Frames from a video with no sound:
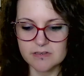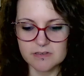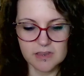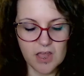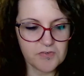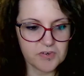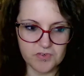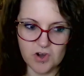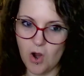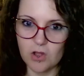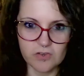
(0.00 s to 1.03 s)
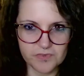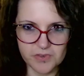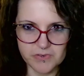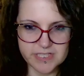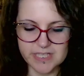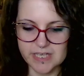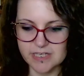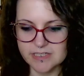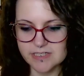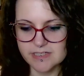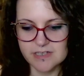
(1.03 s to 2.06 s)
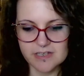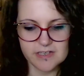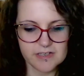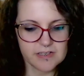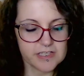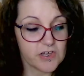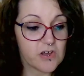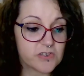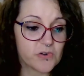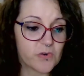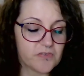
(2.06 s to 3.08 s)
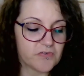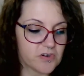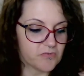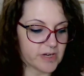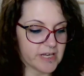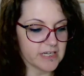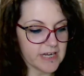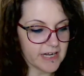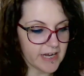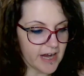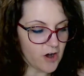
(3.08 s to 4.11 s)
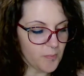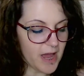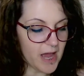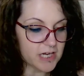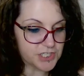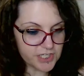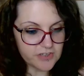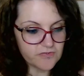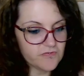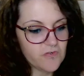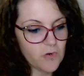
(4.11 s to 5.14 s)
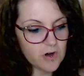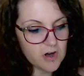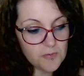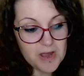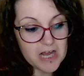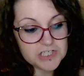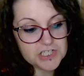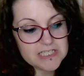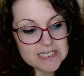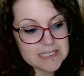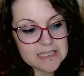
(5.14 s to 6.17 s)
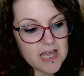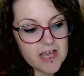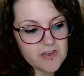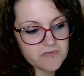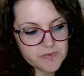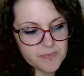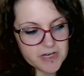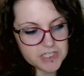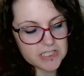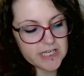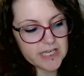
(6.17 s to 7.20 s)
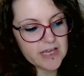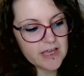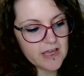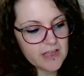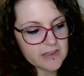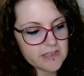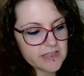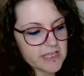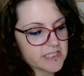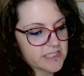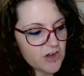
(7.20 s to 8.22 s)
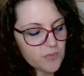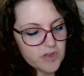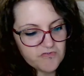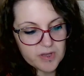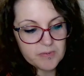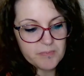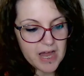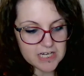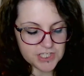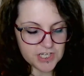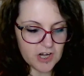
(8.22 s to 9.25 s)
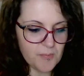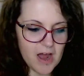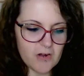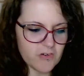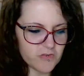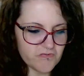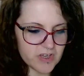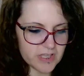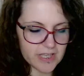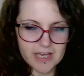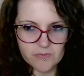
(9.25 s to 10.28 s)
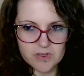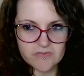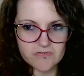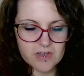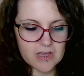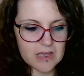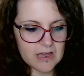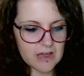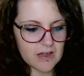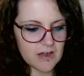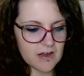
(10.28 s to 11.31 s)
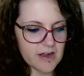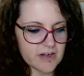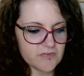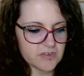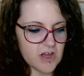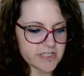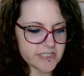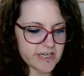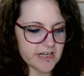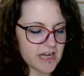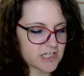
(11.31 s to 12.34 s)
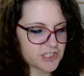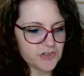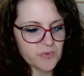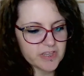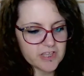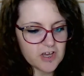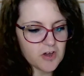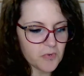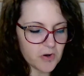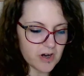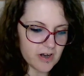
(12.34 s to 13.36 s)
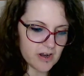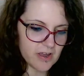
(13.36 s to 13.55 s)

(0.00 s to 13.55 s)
love it for all of those things. It's also great for reigniting our passions in life, especially the things that we've been passionate about. If we feel like we've kind of lost connection with them, or